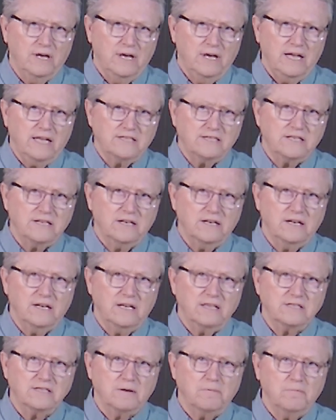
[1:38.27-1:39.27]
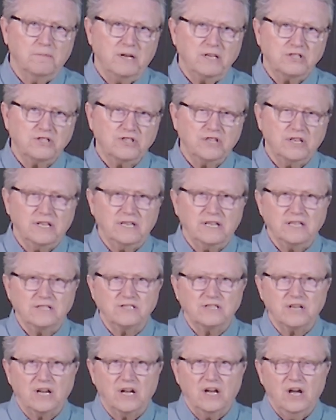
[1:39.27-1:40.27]
It's a mission,
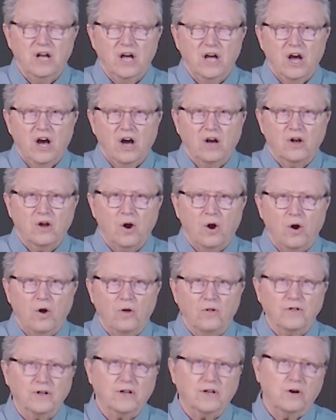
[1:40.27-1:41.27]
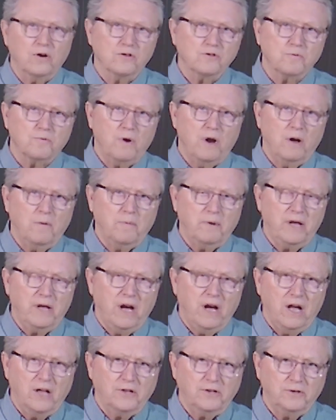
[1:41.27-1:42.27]
it's a goal that goes well
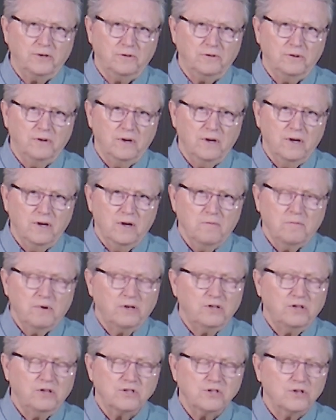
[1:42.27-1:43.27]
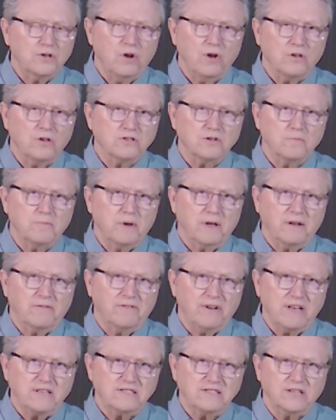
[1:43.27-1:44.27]
beyond you. But you should also be
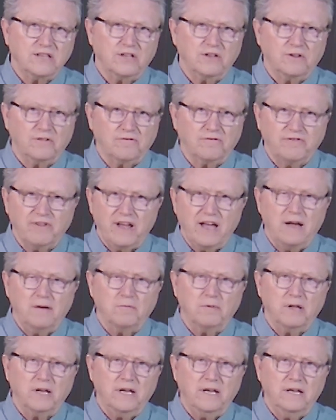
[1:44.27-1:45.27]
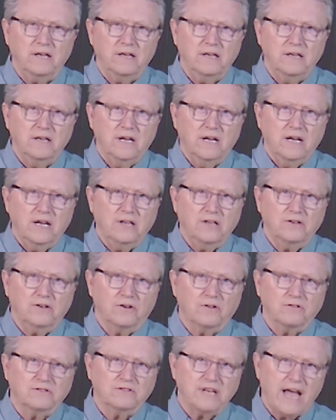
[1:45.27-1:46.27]
investing in your family, in
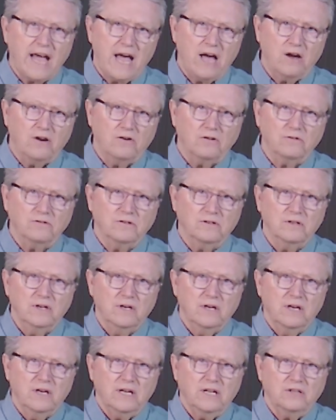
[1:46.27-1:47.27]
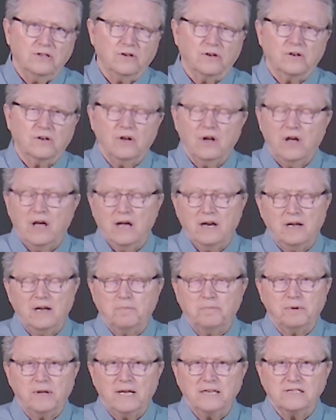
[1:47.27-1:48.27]
your town, in your any
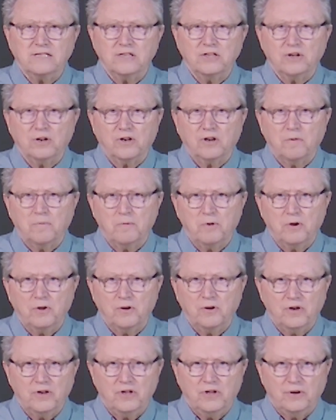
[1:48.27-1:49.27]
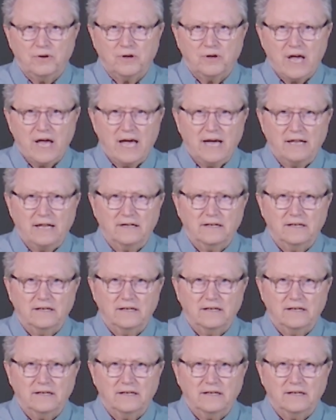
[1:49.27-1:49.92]
place in your community you can.